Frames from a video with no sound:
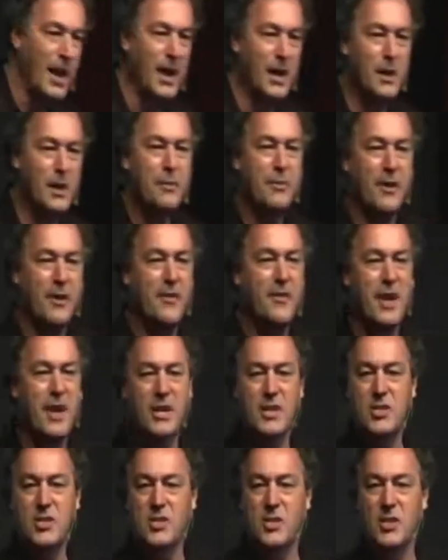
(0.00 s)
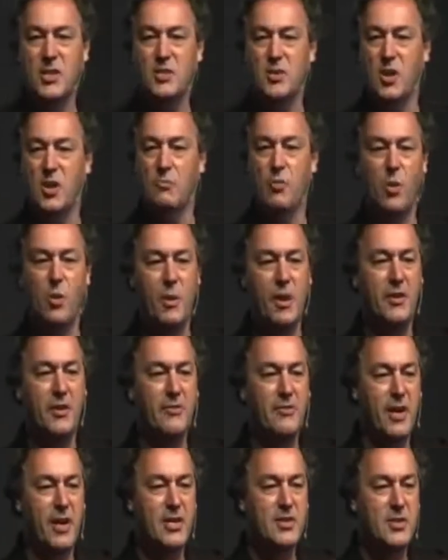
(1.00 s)
health analysis on mobile
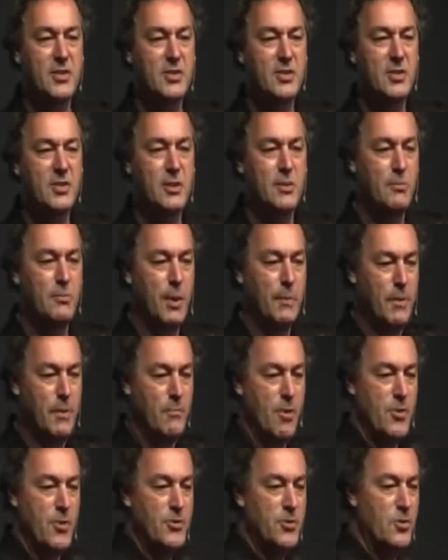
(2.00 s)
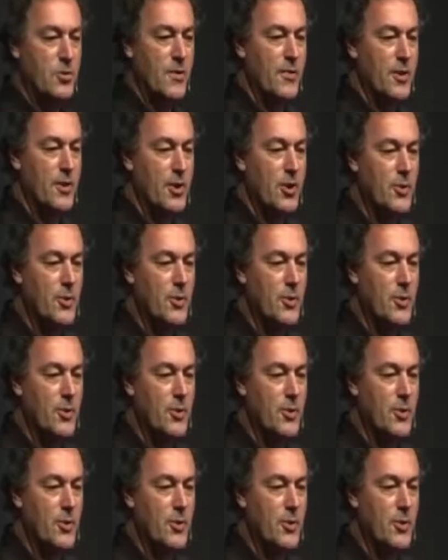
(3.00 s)
devices, people monitoring their